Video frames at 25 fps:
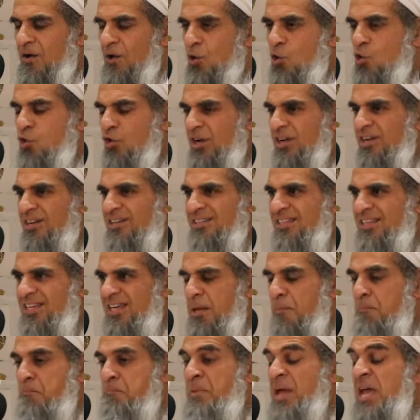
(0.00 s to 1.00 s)
Look at
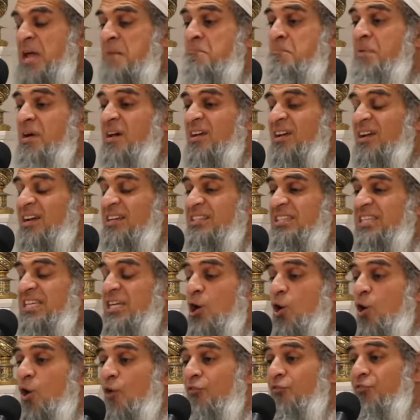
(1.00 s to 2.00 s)
the
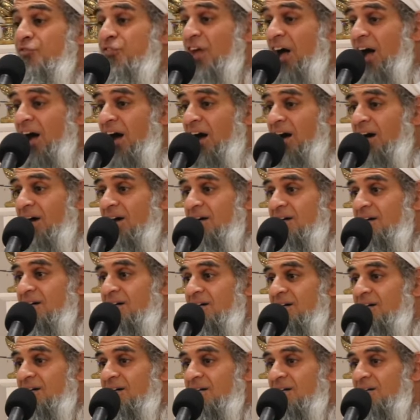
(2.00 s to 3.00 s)
bebarkati of that.
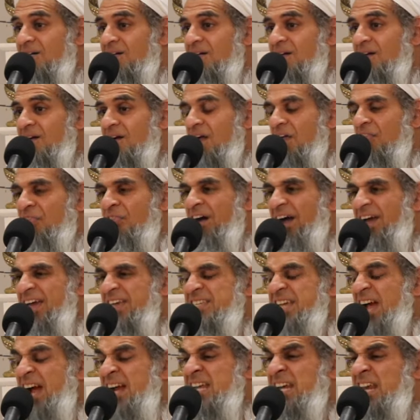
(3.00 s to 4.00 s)
That
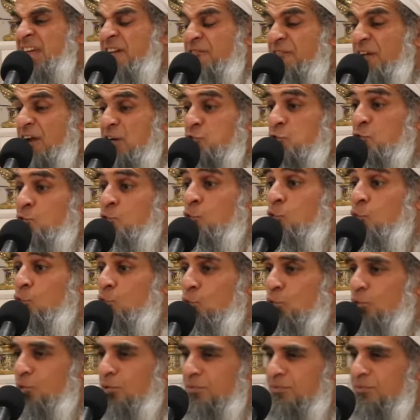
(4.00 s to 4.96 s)
has had an effect on who?